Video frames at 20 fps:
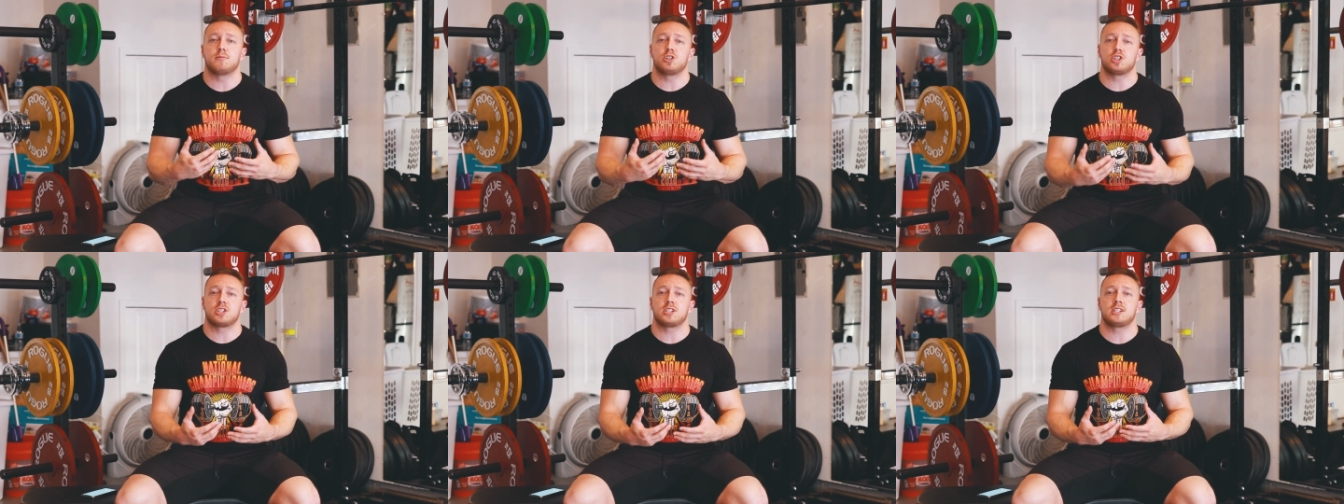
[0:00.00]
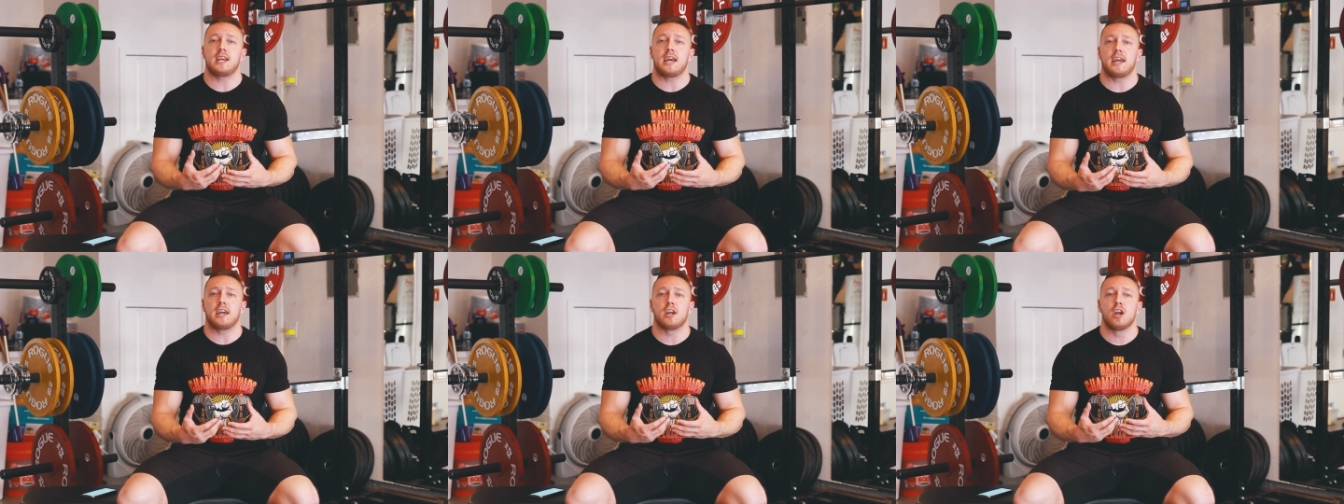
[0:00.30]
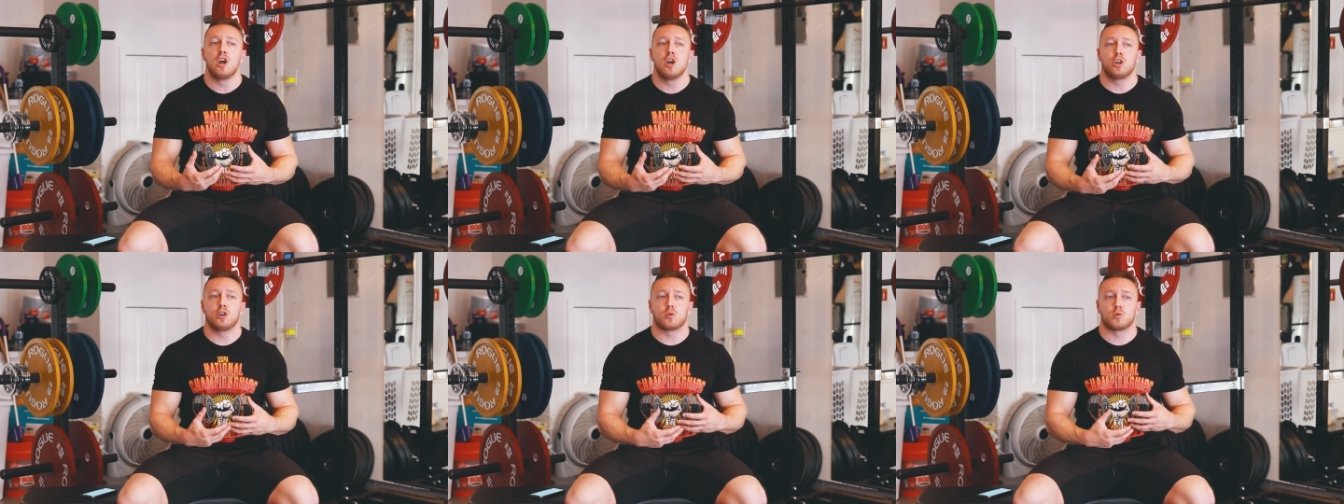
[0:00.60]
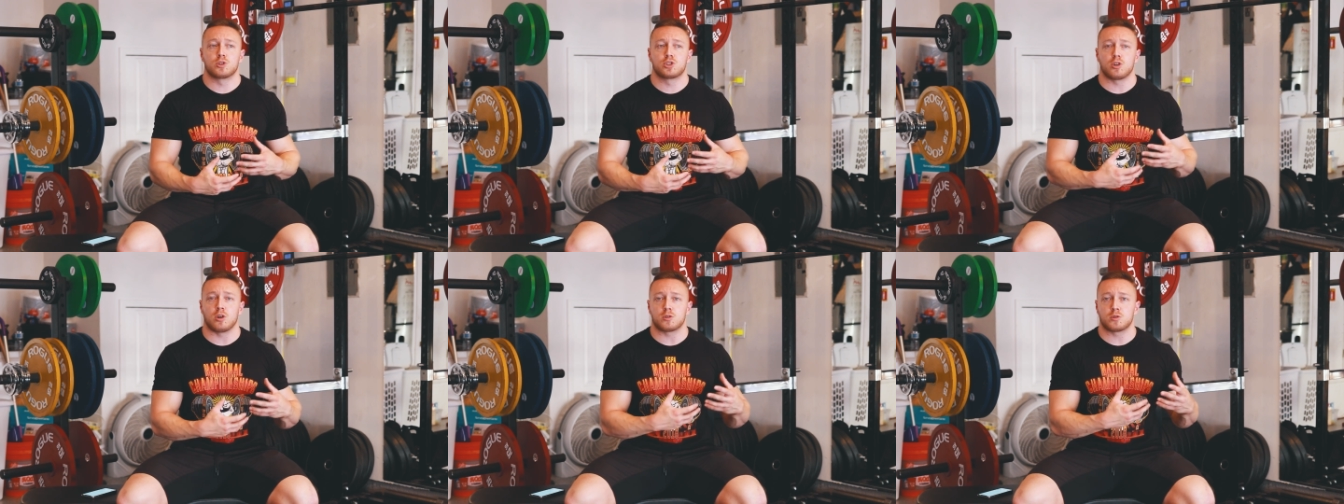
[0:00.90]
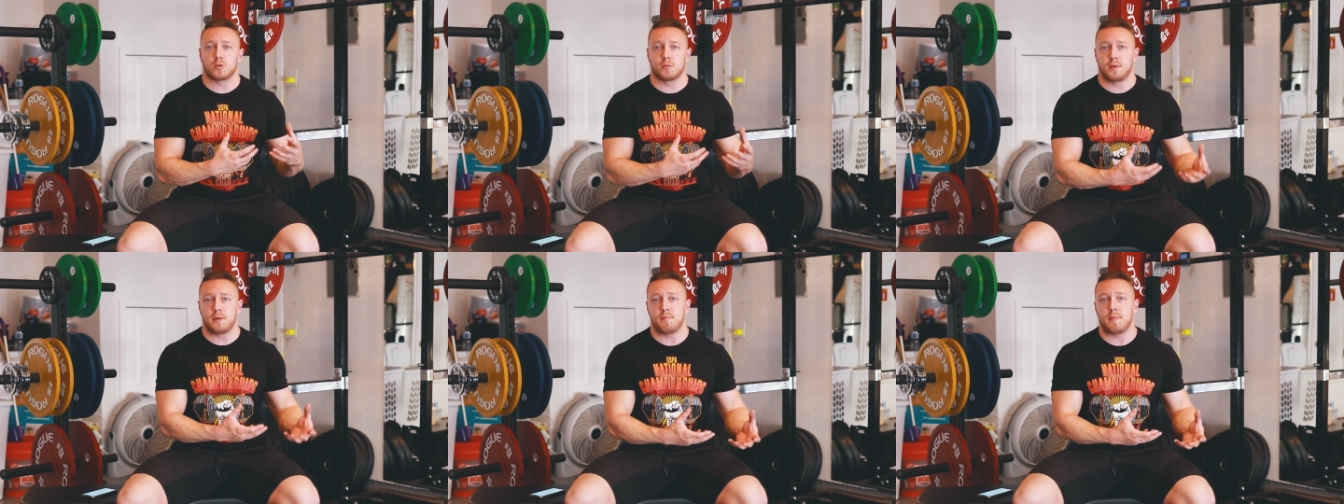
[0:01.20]
I'm just saying your
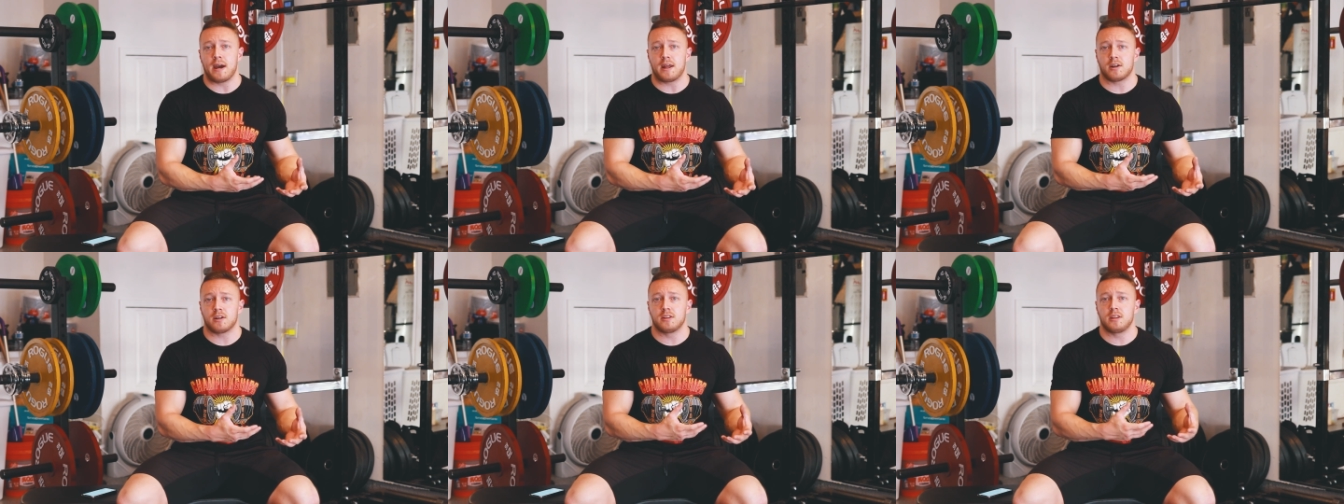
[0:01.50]
results will be better,